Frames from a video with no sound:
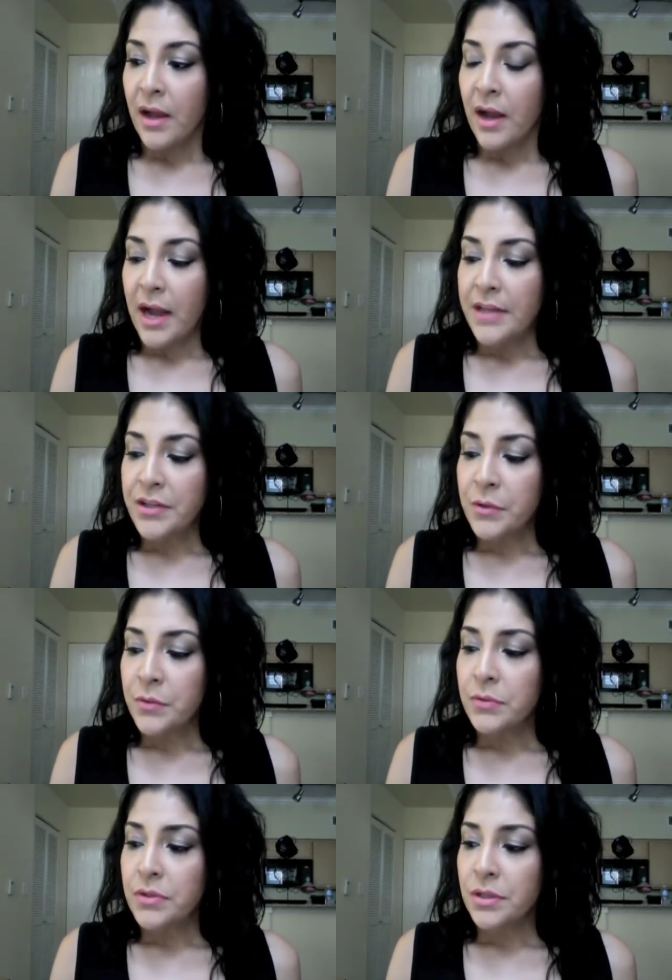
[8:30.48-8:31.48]
I
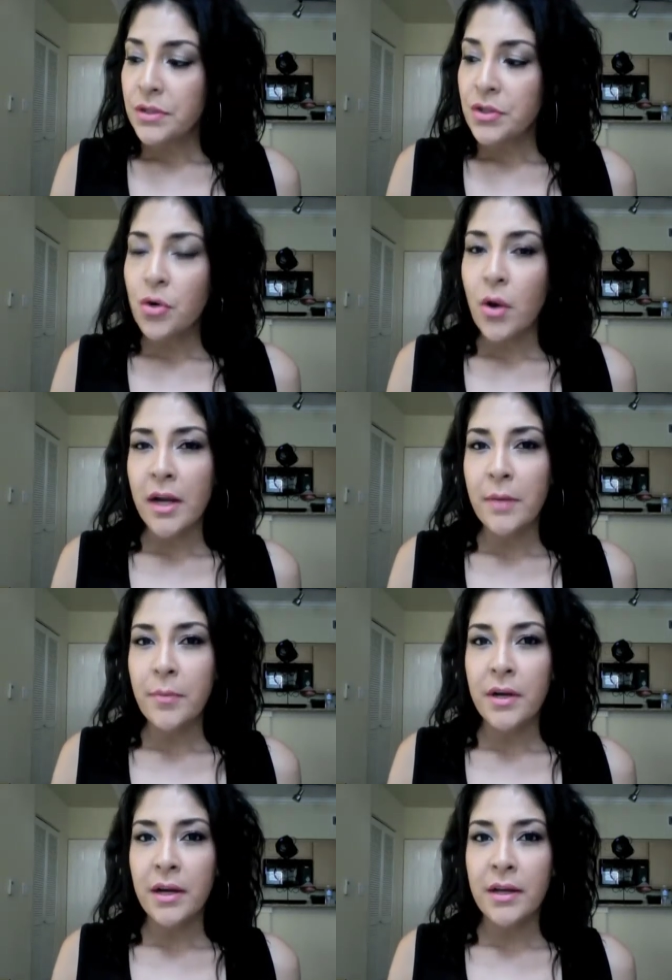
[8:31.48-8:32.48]
don't try to
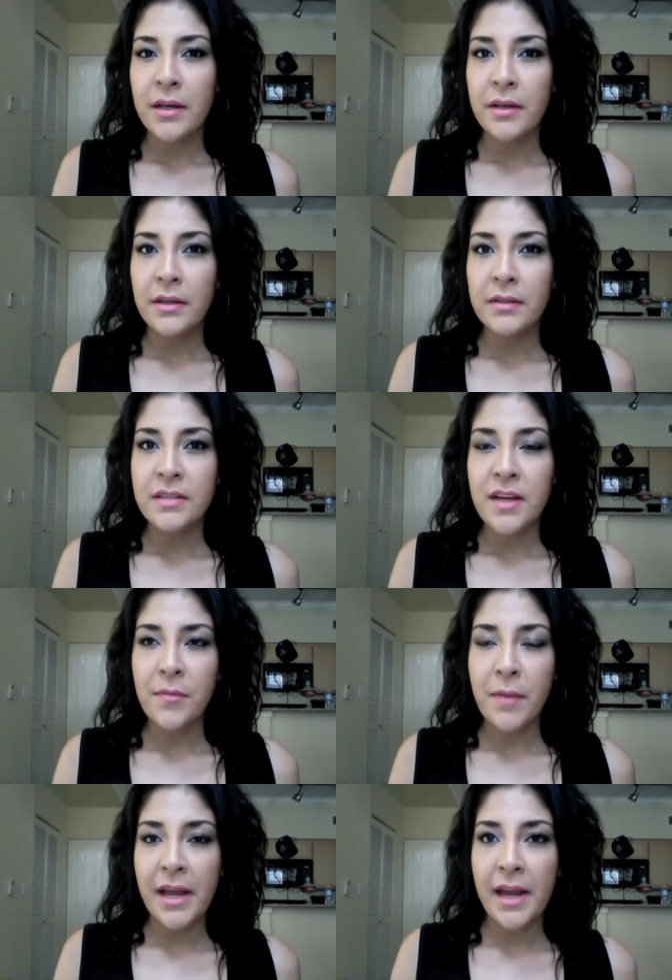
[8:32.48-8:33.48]
put stuff
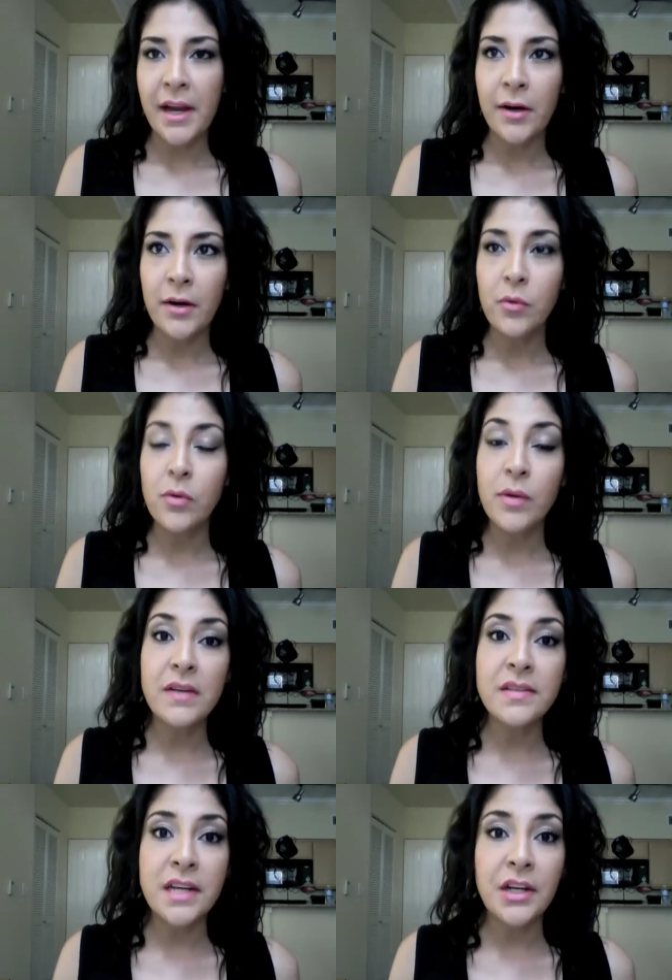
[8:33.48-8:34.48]
in my hair. Well, when
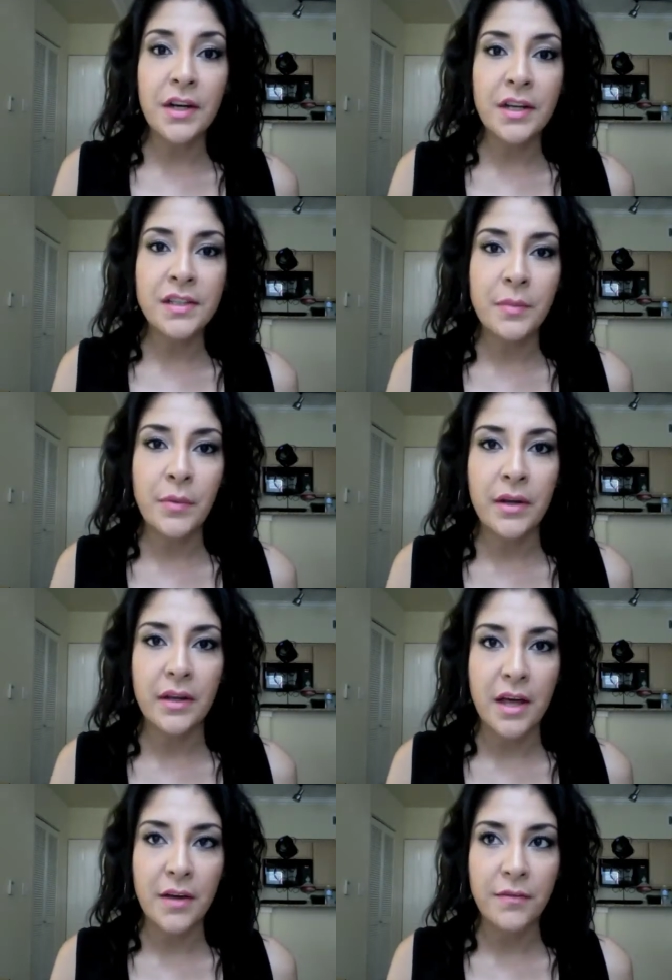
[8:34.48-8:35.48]
I was younger, I used to put
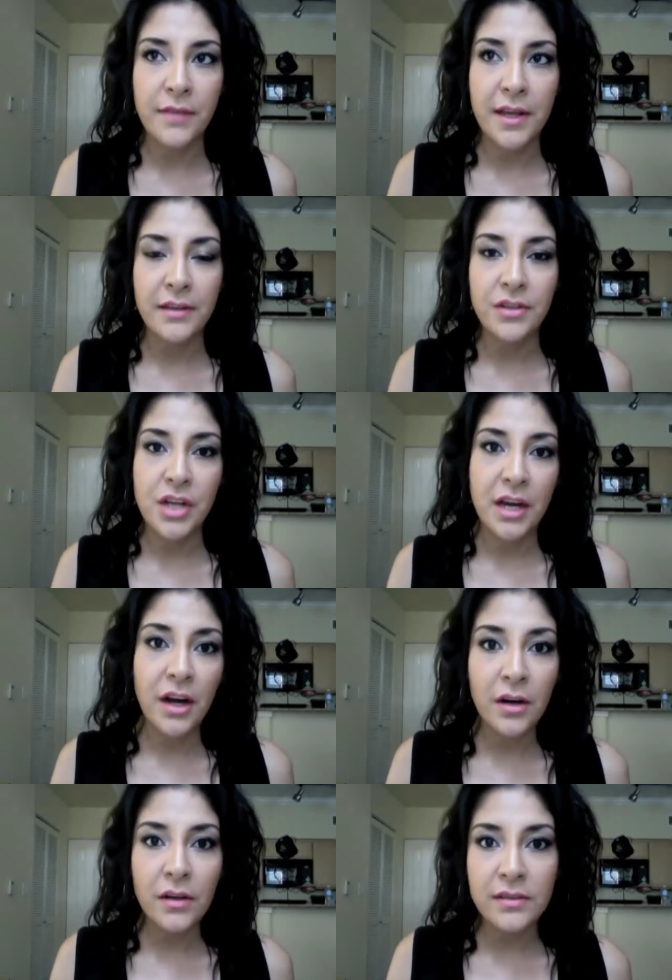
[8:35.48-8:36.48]
a lot of like
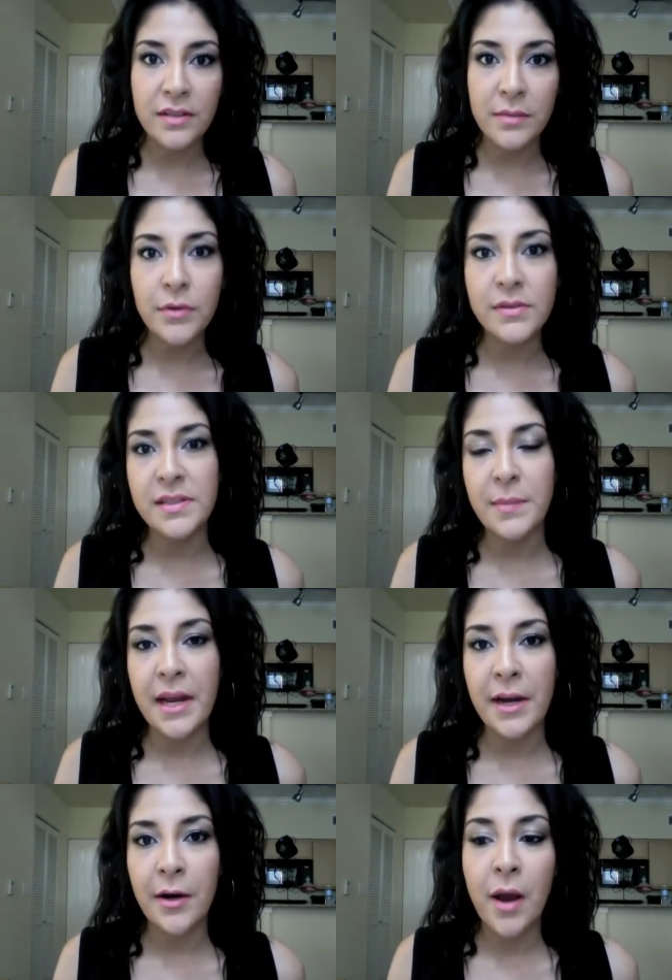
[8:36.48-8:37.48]
gels and mousses in my
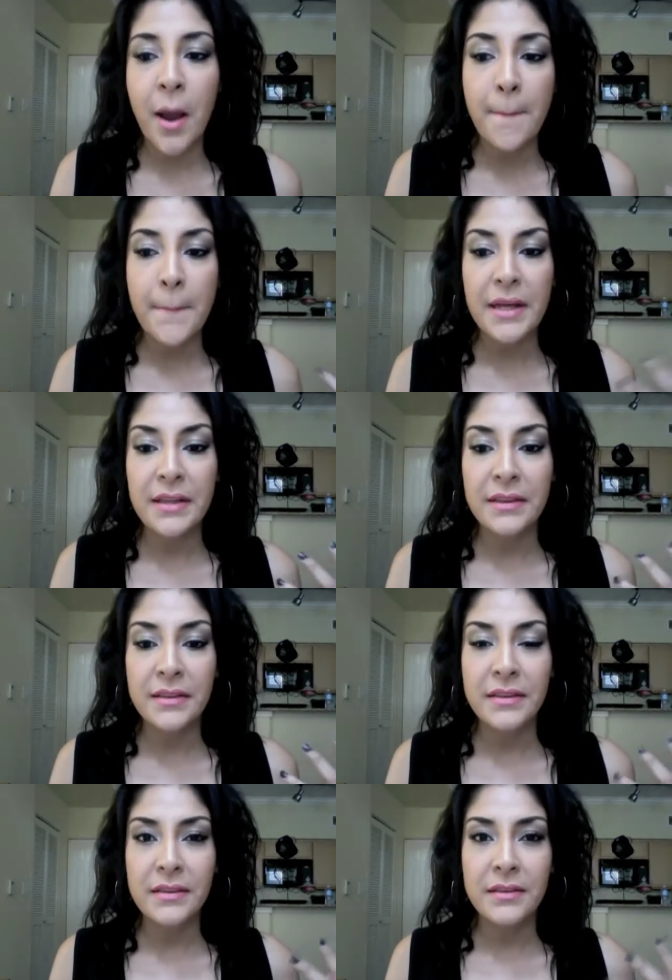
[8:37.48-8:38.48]
hair, but
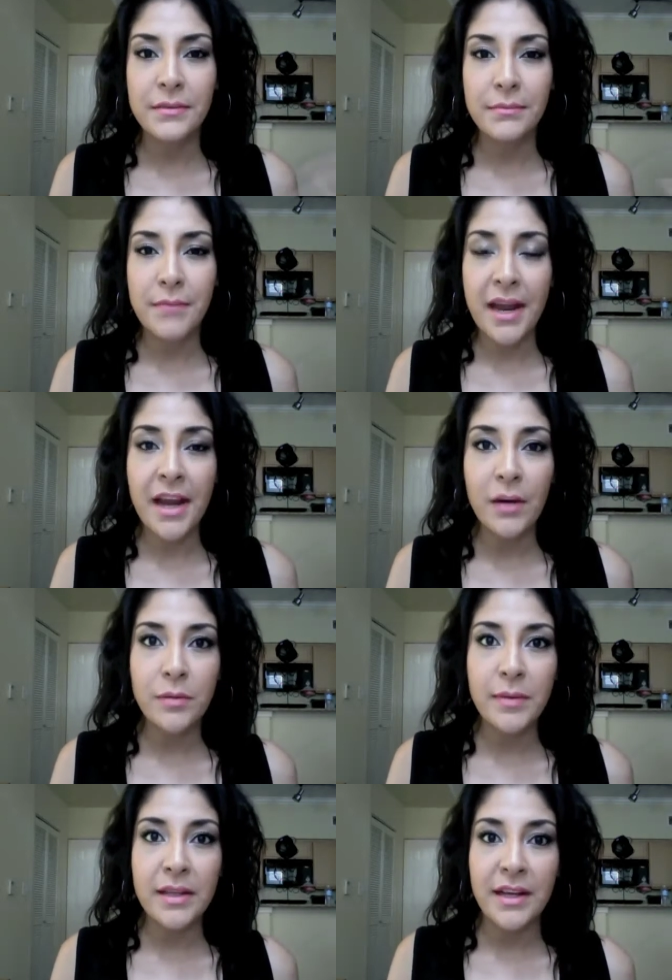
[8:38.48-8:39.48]
my hair
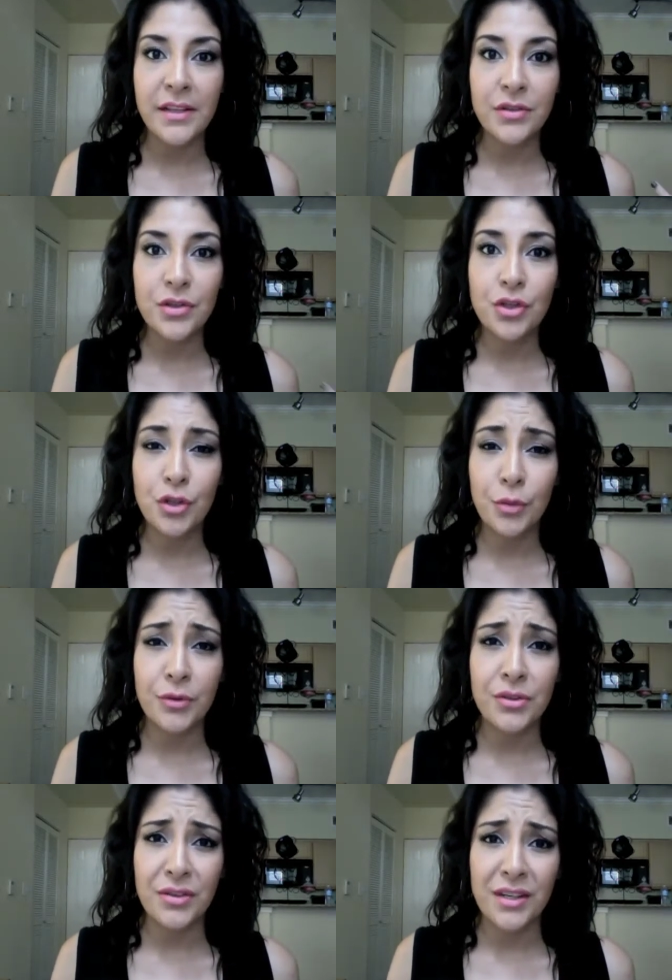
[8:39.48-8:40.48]
would be like
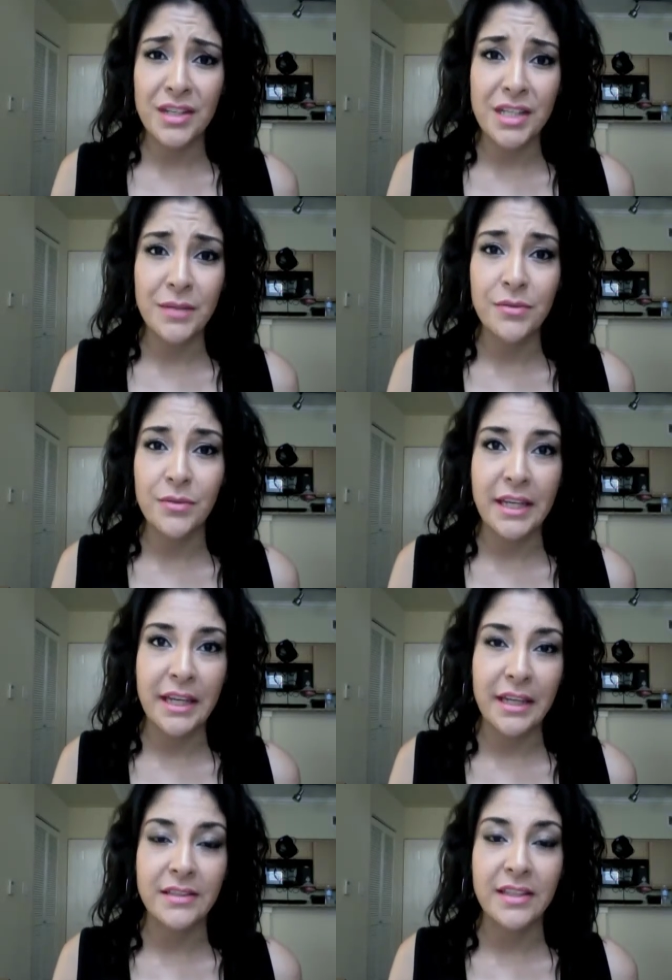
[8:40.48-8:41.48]
super scrunchy. It was
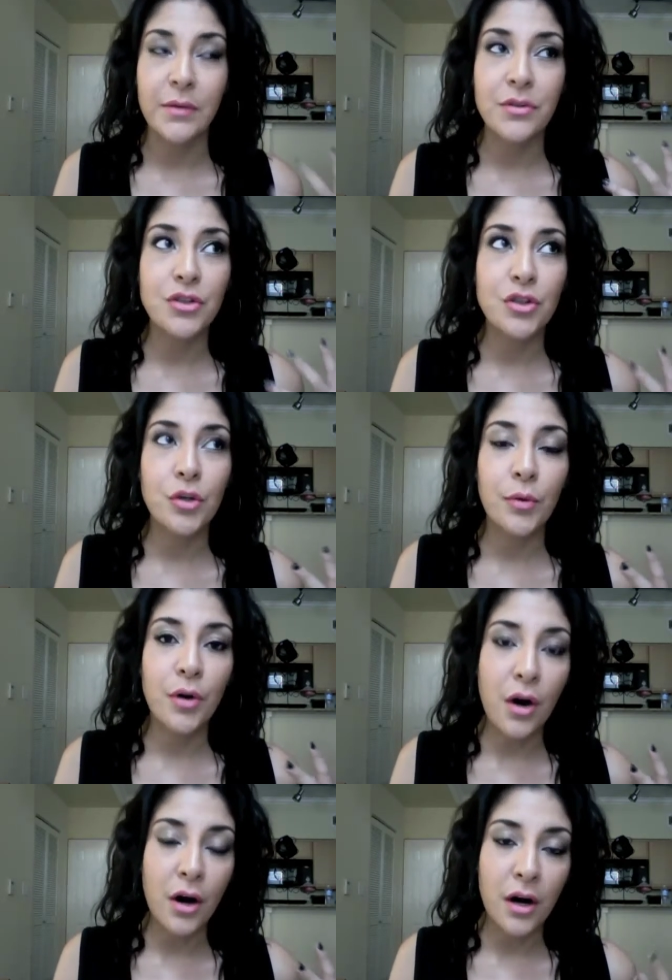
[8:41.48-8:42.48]
ridiculous. Like it was super
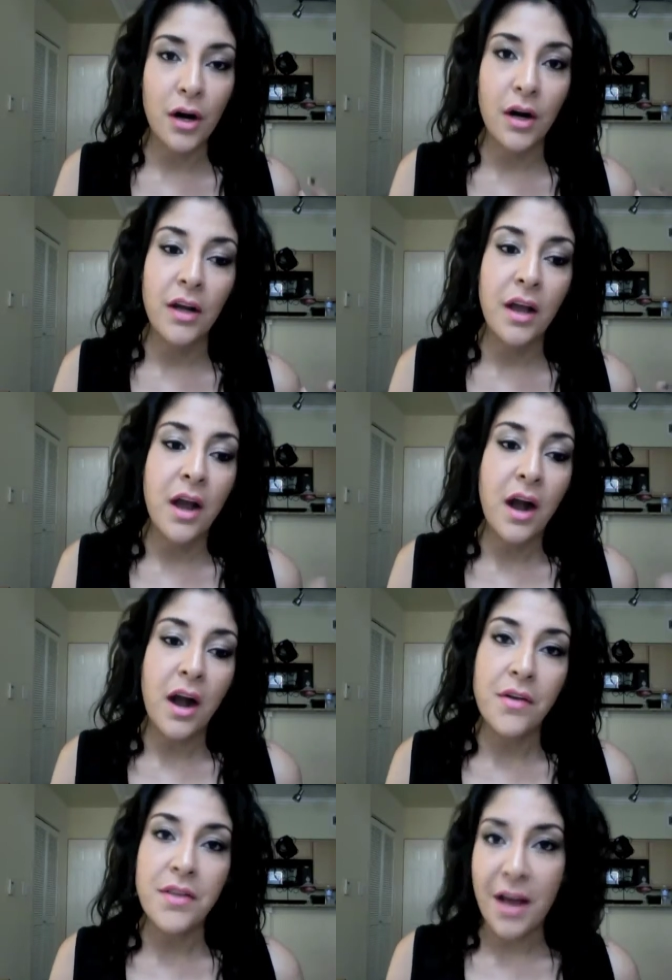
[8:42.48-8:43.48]
hard,
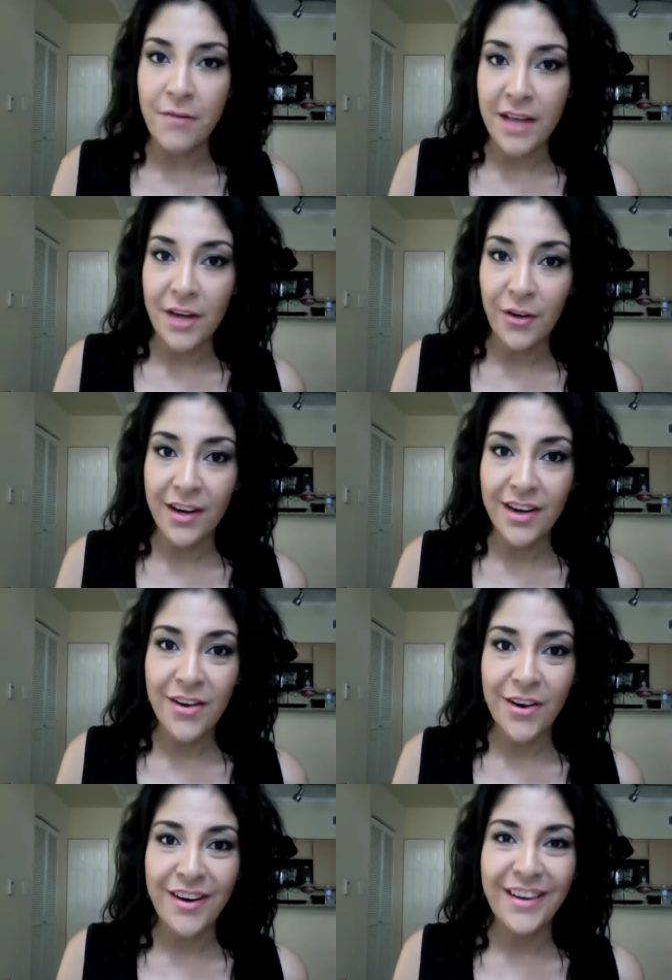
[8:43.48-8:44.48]
uh, not flattering at
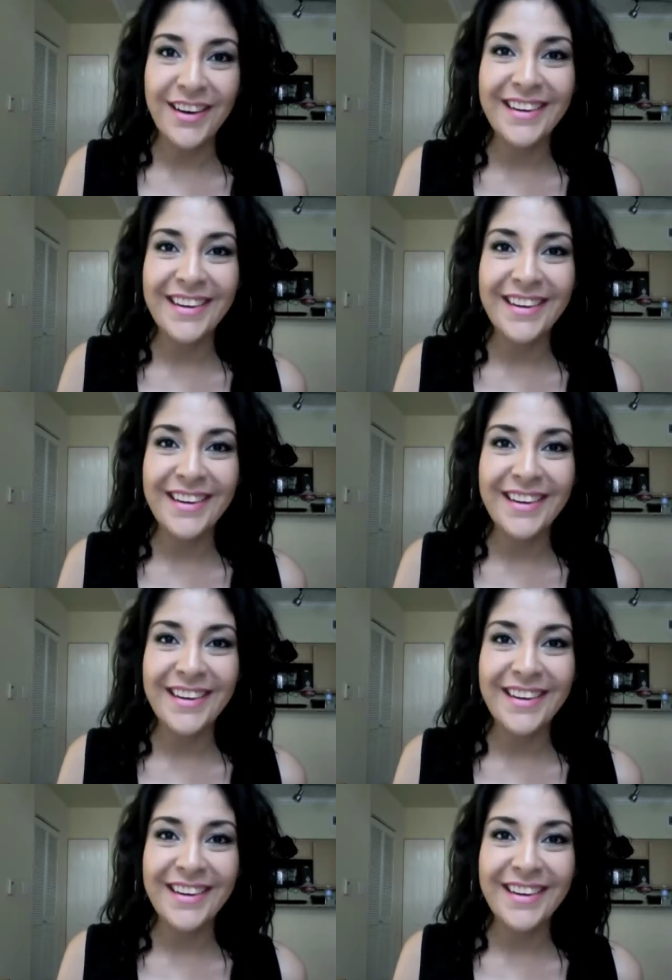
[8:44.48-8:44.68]
all.